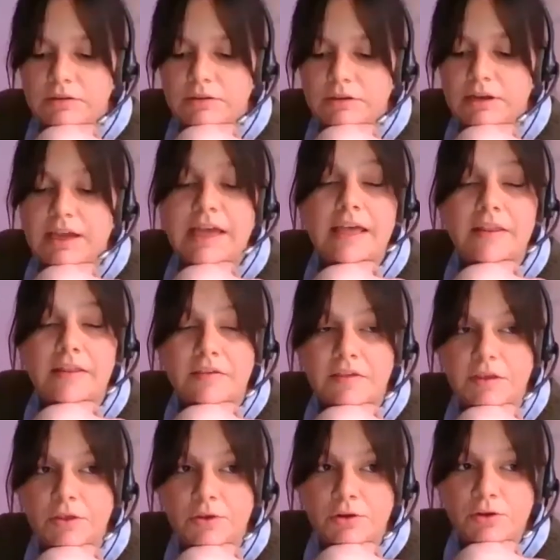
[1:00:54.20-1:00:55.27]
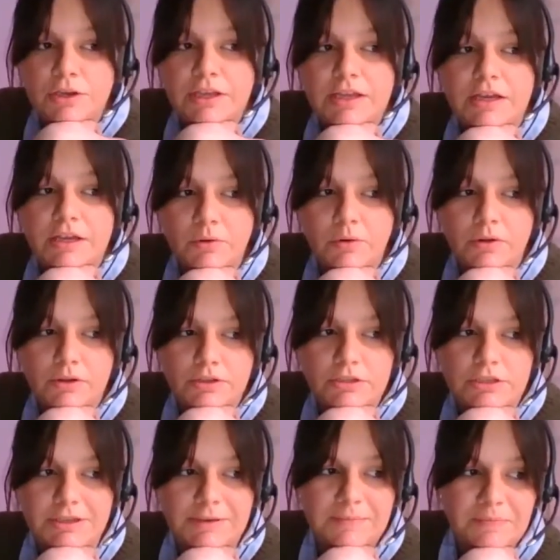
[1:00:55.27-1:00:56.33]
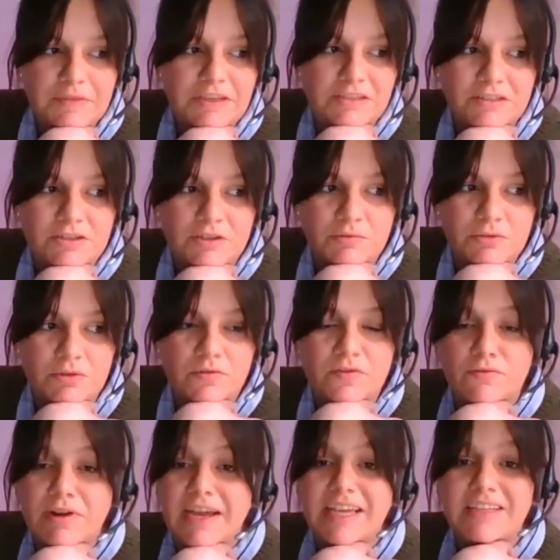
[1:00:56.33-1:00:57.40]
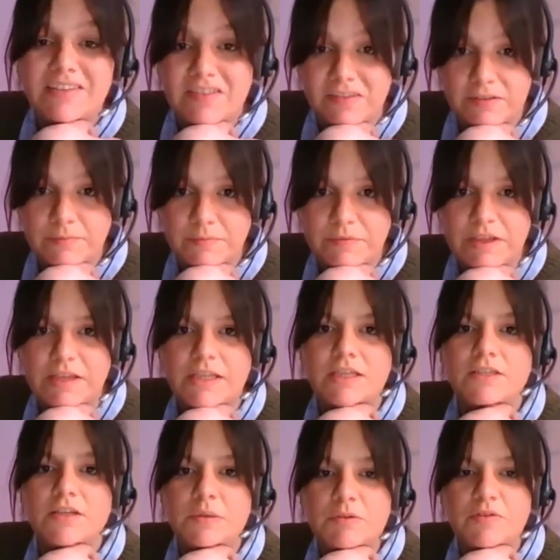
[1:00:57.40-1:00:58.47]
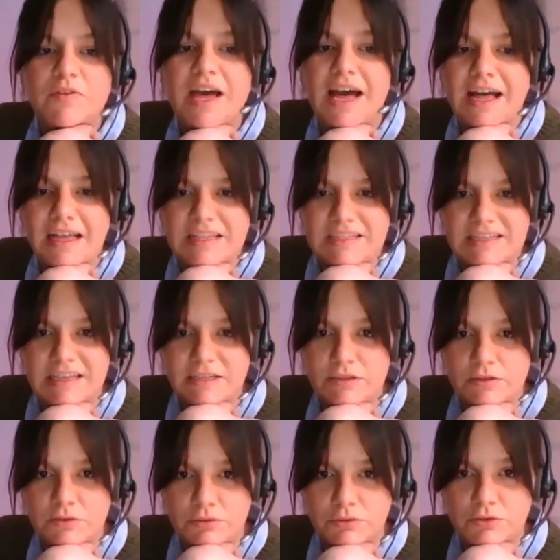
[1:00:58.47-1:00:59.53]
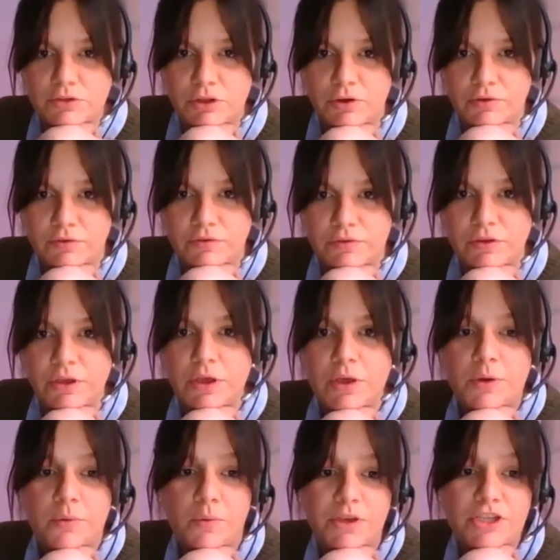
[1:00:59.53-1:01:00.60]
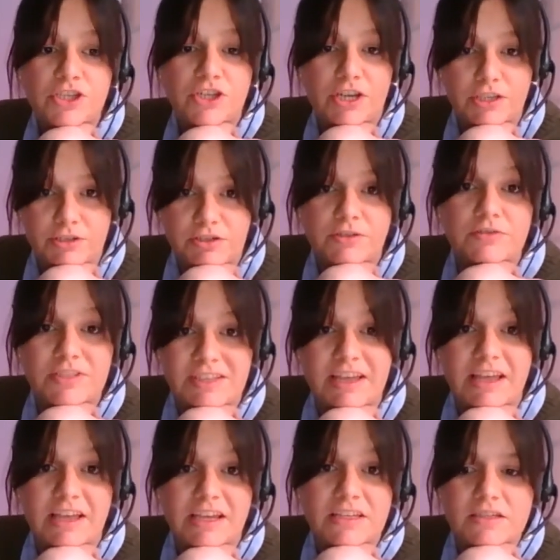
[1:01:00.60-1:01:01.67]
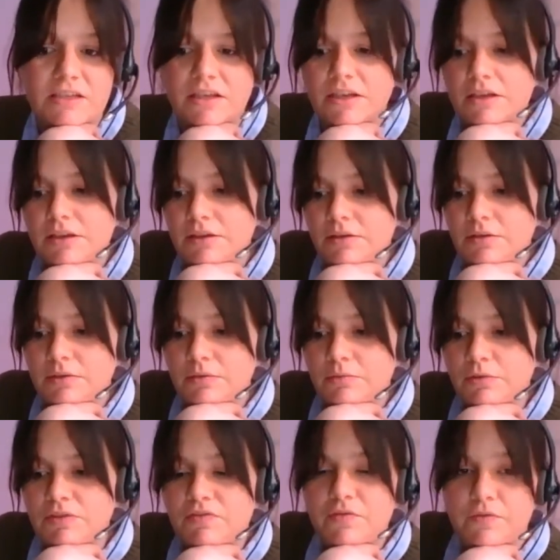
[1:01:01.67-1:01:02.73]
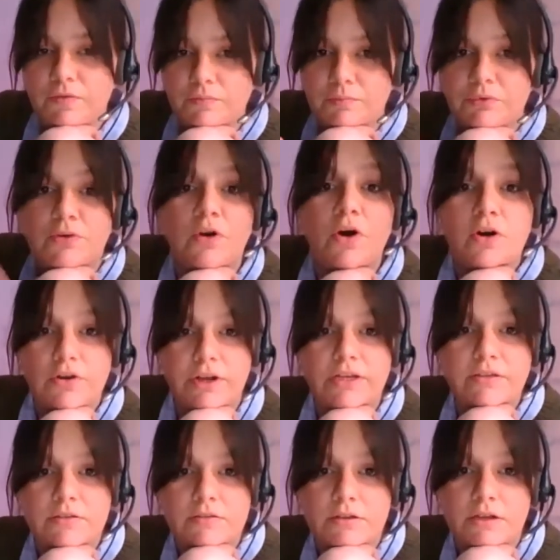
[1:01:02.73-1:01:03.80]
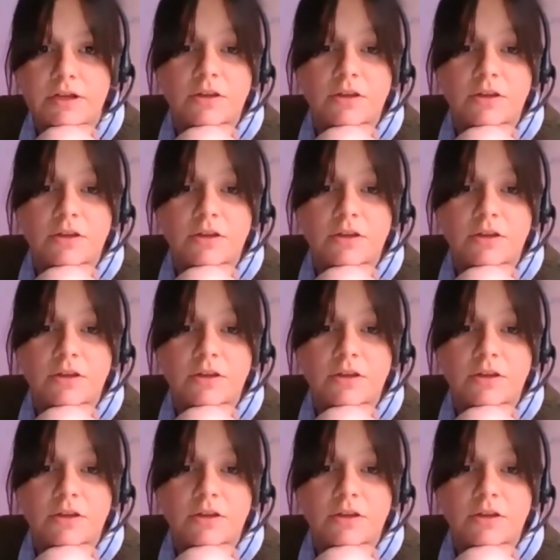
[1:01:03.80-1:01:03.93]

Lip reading: again, I think you're looking at equality in terms of rights and in terms of access to stuff, which, as you said, we've progressed a